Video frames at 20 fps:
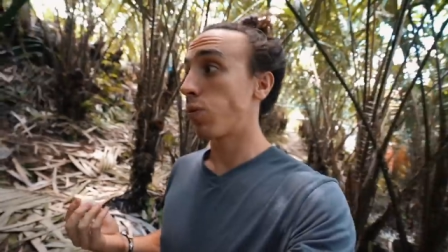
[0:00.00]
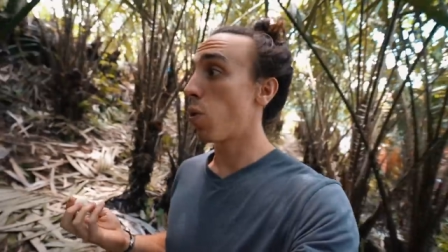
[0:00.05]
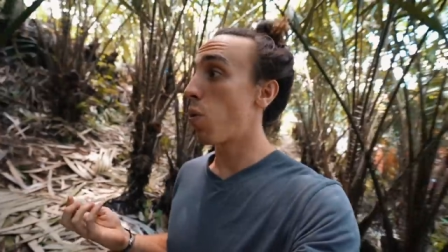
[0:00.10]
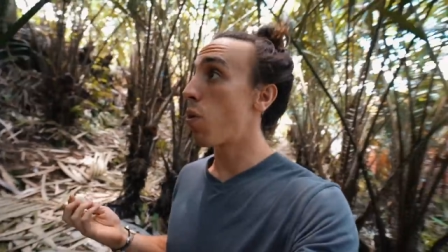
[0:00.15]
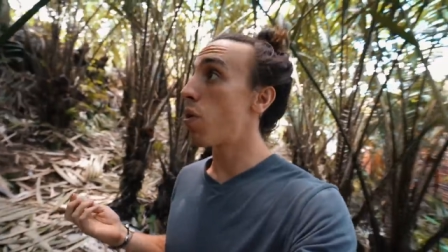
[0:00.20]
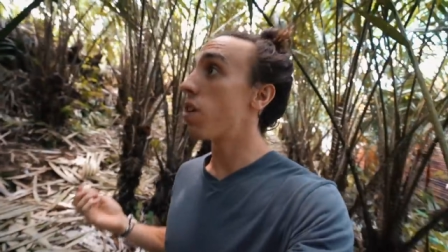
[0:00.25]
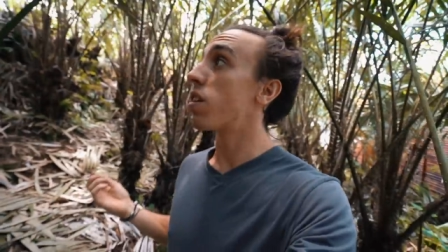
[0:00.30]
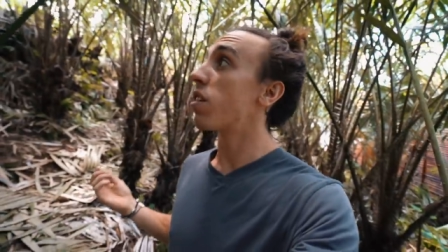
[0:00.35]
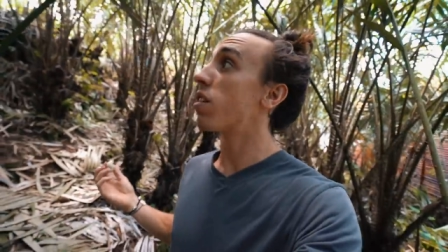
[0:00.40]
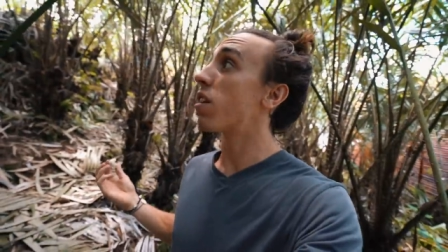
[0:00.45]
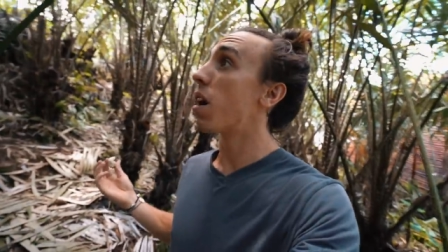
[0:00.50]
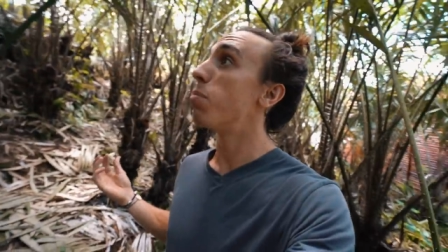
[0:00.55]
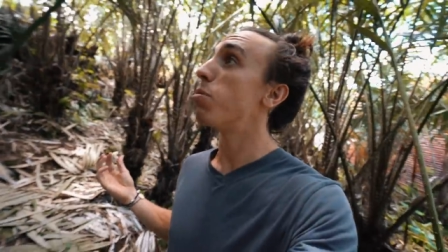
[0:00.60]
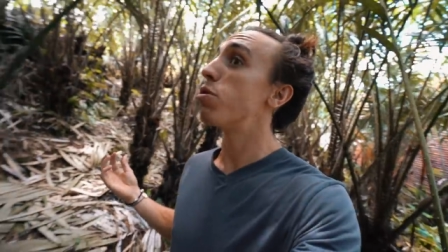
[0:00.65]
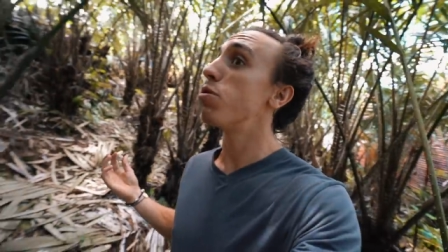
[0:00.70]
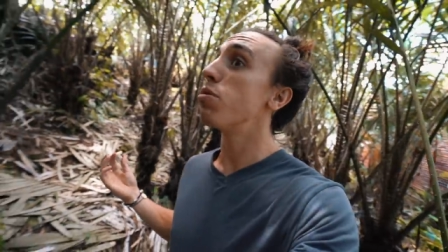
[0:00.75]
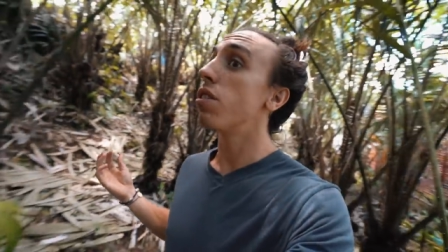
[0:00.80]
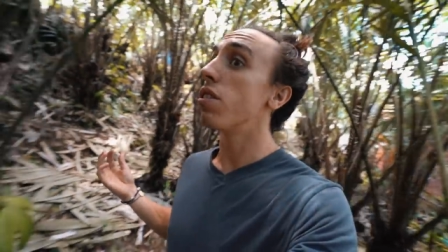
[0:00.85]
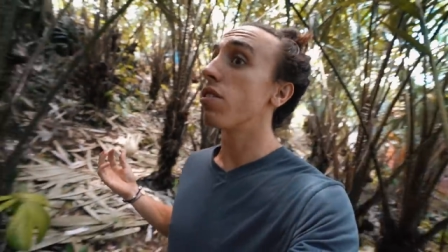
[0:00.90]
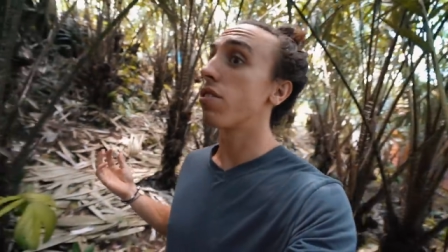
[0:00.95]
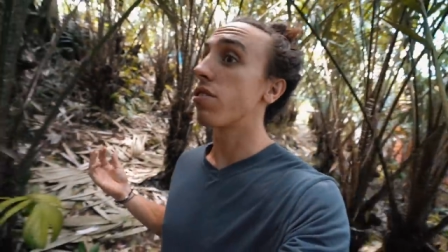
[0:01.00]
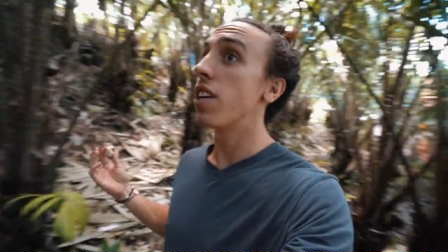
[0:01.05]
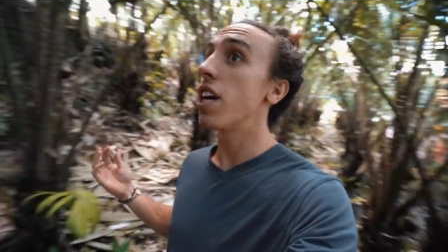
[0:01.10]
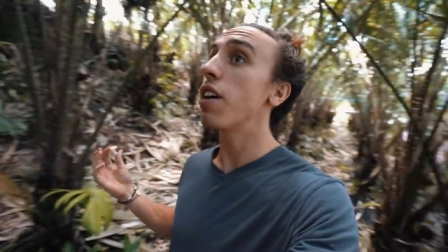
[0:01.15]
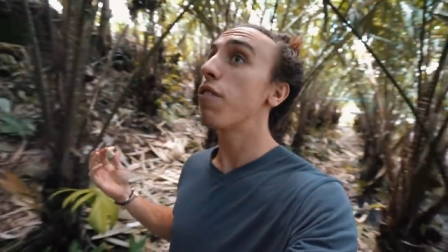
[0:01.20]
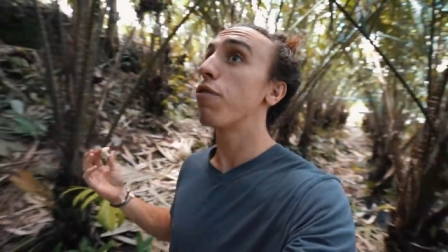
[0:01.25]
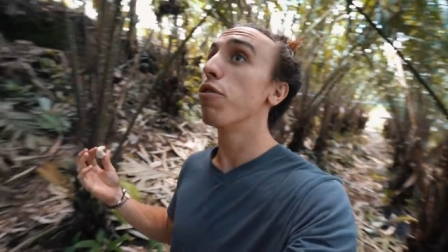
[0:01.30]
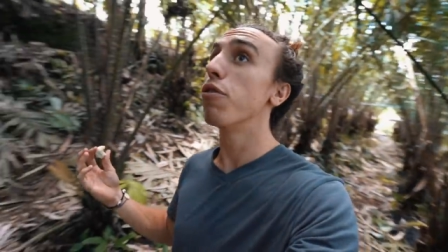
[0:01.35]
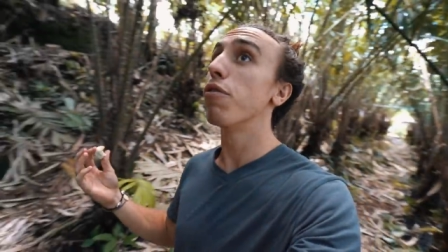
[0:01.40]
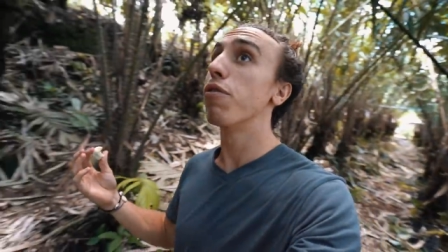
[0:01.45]
Or you can come to a little
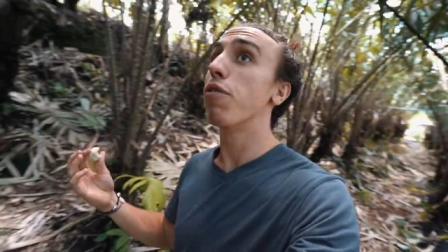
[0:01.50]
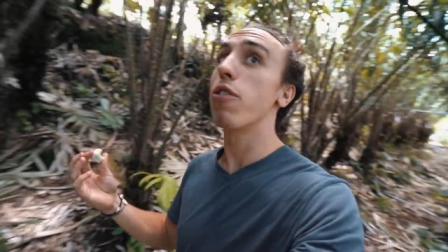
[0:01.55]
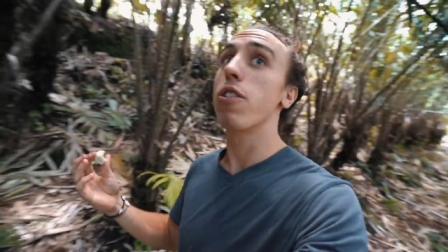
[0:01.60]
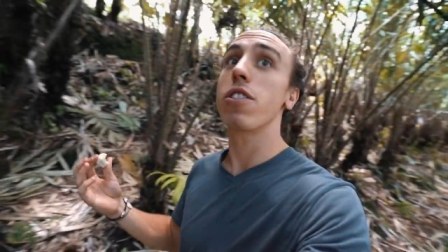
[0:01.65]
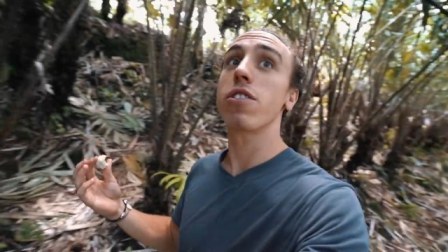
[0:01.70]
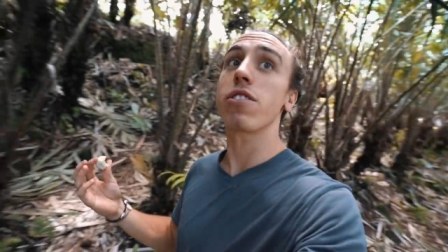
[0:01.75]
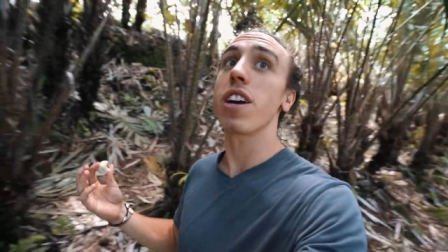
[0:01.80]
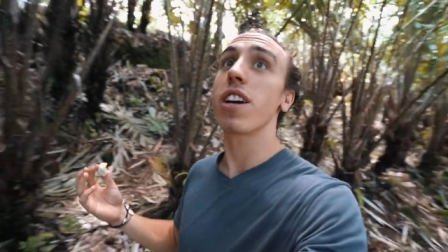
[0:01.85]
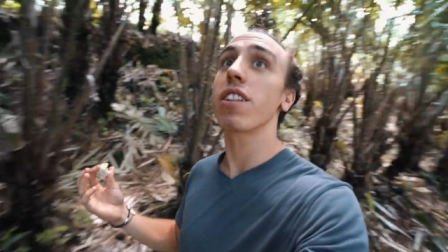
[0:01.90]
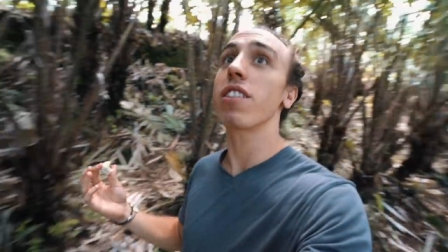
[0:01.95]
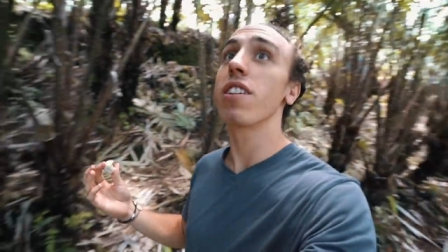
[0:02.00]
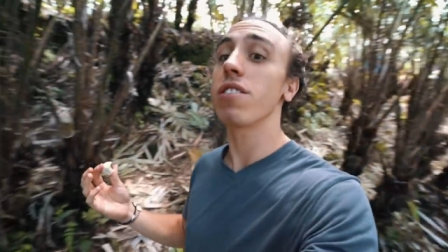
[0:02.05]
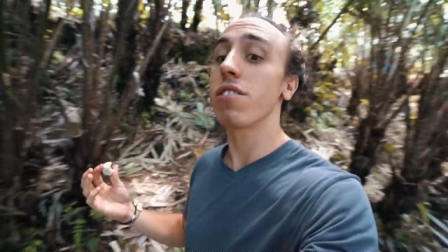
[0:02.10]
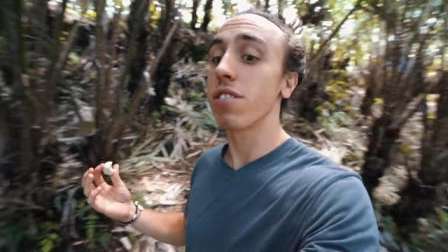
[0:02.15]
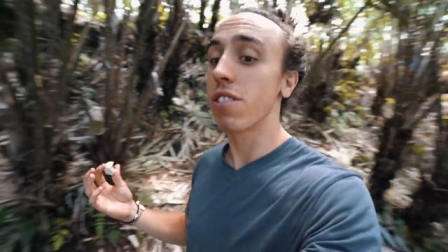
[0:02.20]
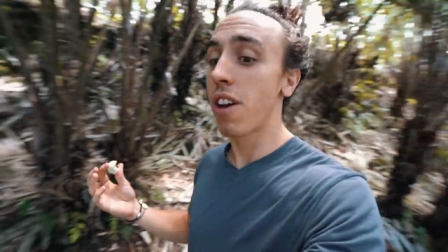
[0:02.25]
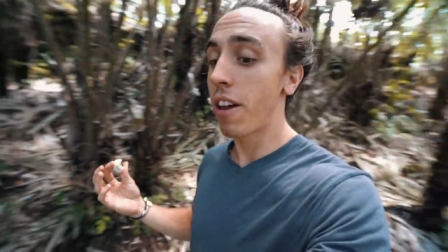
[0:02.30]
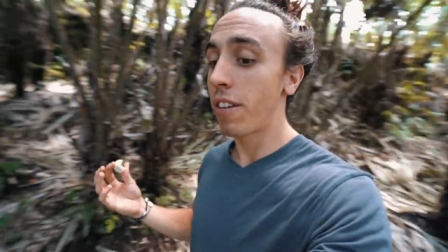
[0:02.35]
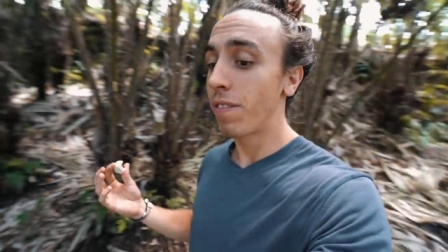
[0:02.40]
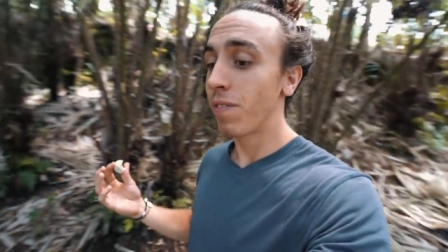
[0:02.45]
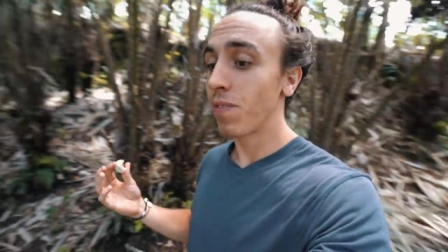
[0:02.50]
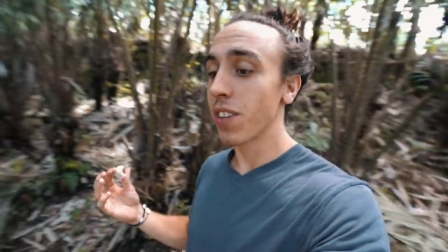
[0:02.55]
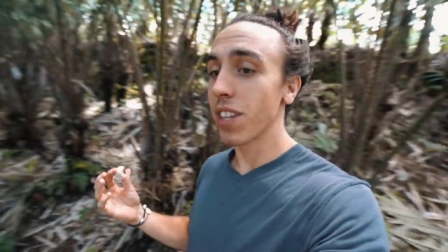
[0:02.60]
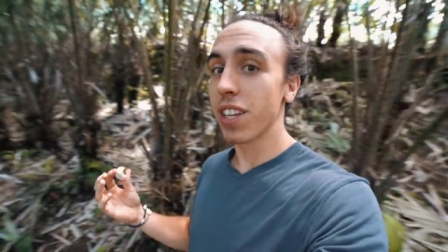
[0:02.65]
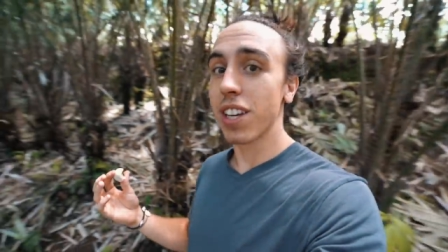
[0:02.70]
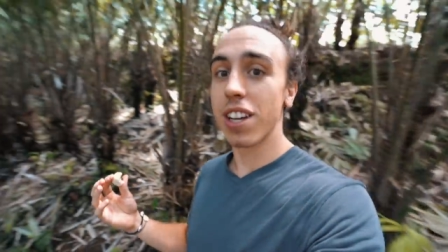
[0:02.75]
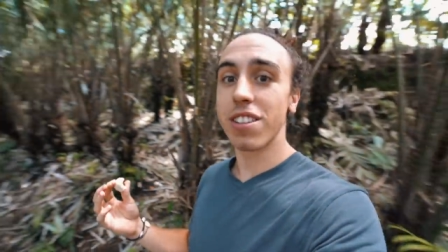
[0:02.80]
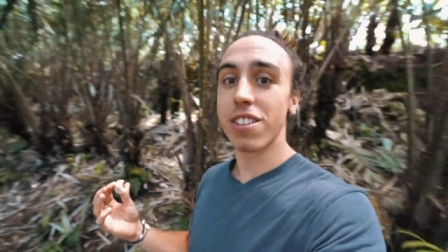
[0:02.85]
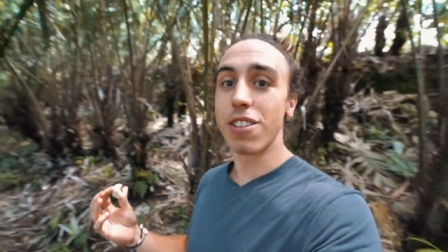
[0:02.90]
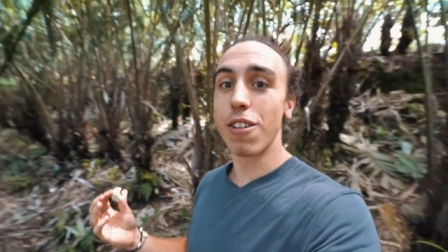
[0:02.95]
snake fruit forest like this
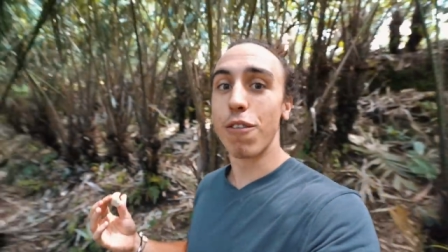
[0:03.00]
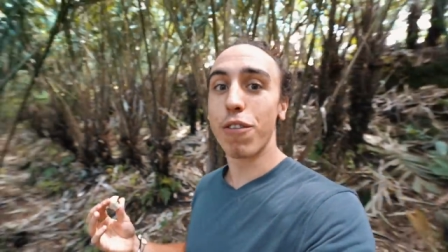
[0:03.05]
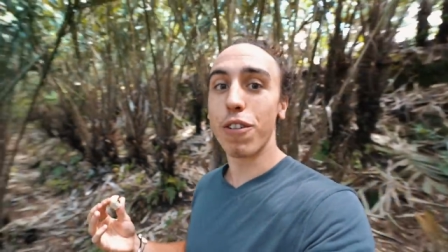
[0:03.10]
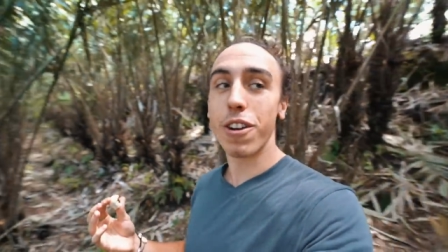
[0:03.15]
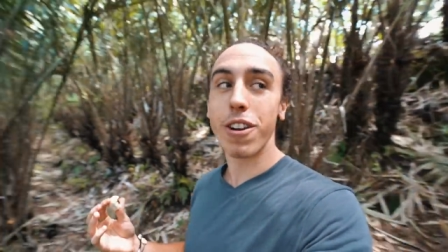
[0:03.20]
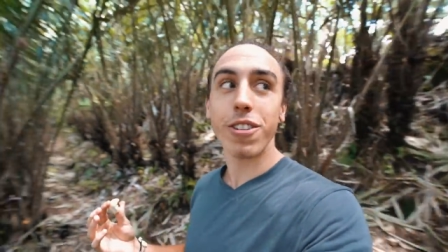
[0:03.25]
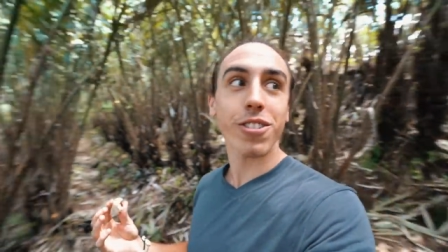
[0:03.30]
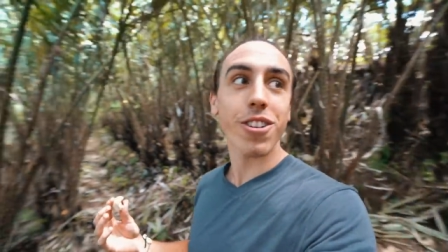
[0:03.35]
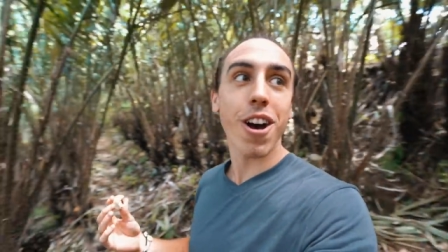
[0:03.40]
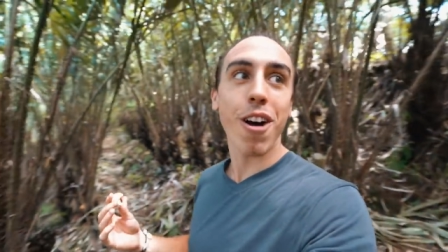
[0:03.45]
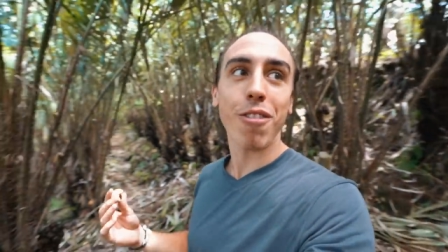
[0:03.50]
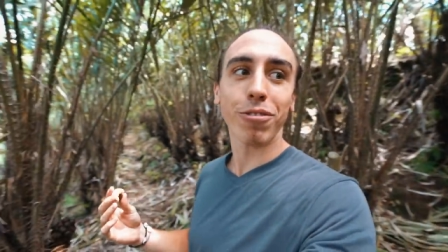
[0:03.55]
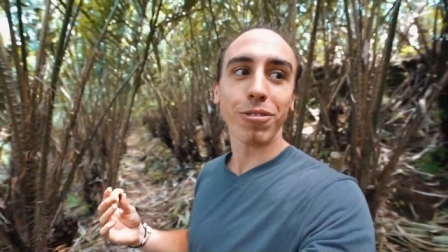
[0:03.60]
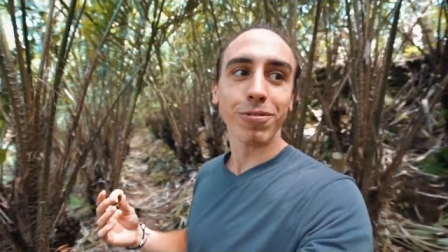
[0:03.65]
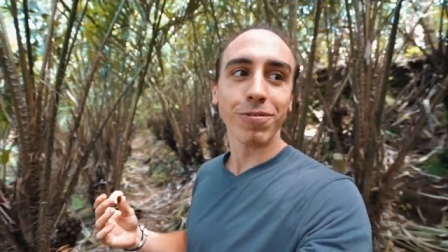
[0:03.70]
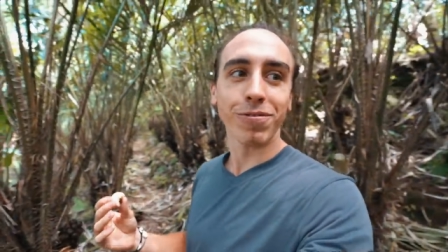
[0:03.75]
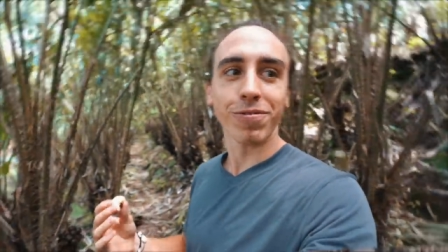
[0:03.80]
and get some for yourself.